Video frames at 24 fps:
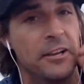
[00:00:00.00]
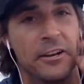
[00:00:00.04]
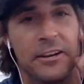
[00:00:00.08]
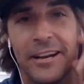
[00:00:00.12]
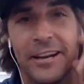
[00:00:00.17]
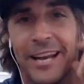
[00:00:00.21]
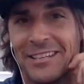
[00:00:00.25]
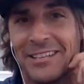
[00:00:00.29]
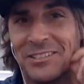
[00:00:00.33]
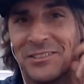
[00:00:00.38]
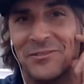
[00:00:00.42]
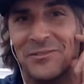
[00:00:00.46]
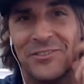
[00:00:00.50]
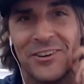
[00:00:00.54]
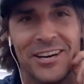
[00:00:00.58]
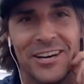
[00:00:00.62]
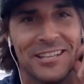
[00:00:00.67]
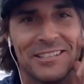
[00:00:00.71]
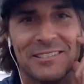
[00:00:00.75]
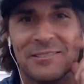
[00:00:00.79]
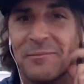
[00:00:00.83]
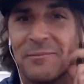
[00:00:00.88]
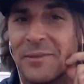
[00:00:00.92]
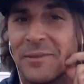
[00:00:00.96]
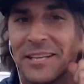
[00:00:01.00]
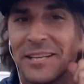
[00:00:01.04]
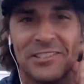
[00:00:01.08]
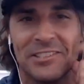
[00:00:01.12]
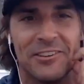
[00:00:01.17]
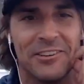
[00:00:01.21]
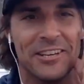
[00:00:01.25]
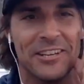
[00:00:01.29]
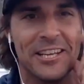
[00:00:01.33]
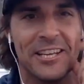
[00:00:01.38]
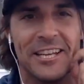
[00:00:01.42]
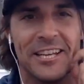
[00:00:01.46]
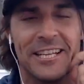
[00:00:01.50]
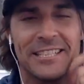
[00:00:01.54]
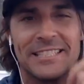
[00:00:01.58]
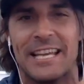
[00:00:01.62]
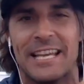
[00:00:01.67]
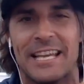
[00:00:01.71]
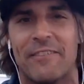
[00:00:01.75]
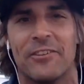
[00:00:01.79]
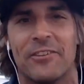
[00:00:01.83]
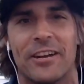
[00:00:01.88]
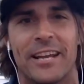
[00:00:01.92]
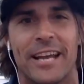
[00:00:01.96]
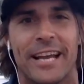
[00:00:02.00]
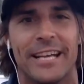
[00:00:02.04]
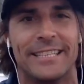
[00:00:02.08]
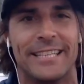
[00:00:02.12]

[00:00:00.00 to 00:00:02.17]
to have some fun. Things are going to get nuts. Have a great night.